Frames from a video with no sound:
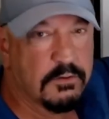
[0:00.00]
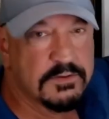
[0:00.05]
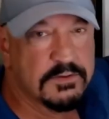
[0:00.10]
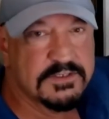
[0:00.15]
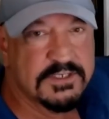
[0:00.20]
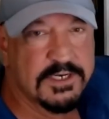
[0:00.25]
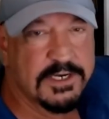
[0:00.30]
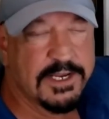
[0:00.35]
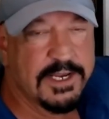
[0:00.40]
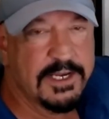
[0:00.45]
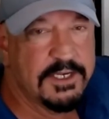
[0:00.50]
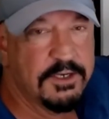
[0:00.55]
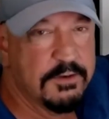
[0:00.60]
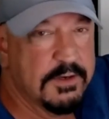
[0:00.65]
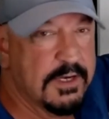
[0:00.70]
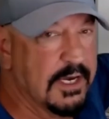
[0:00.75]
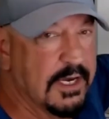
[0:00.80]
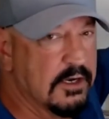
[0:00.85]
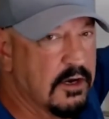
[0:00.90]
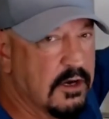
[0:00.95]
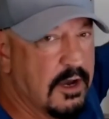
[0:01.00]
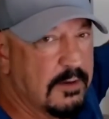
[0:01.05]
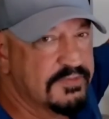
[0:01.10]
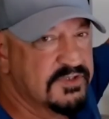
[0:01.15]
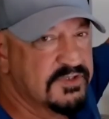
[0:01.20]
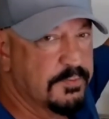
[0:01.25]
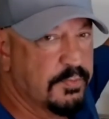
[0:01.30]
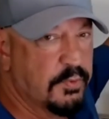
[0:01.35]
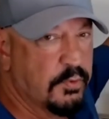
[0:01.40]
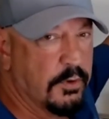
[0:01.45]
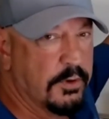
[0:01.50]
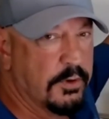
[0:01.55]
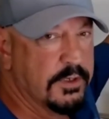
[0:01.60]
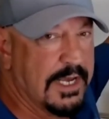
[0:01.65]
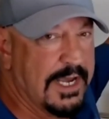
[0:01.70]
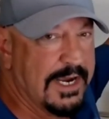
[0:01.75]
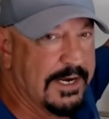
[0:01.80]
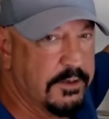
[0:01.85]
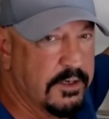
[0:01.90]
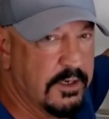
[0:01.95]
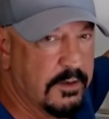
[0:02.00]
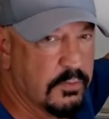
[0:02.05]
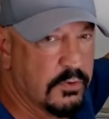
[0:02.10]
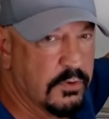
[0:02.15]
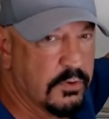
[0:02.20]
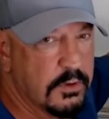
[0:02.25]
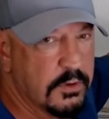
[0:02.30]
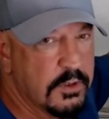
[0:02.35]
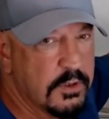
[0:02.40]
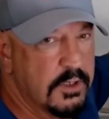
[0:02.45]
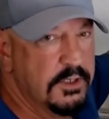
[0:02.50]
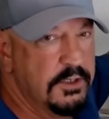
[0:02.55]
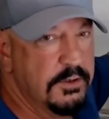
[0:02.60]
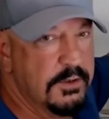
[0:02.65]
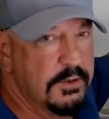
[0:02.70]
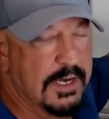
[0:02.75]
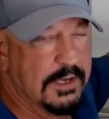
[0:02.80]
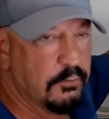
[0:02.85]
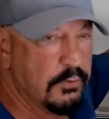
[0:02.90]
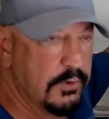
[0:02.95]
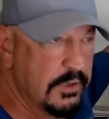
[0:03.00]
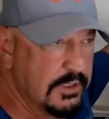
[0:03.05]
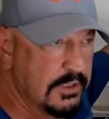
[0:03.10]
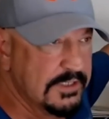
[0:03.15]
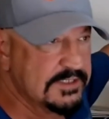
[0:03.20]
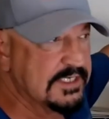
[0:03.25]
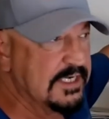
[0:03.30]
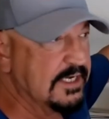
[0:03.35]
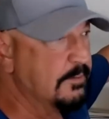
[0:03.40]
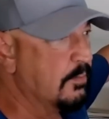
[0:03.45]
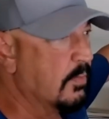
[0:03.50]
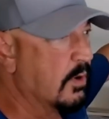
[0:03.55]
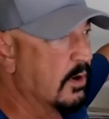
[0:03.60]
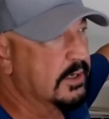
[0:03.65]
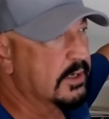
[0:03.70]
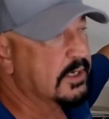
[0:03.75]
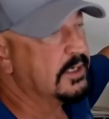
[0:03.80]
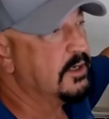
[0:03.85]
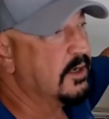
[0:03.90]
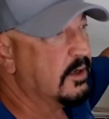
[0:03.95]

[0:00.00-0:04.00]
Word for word: going today. You've got comp support, higher number. You've got realistic market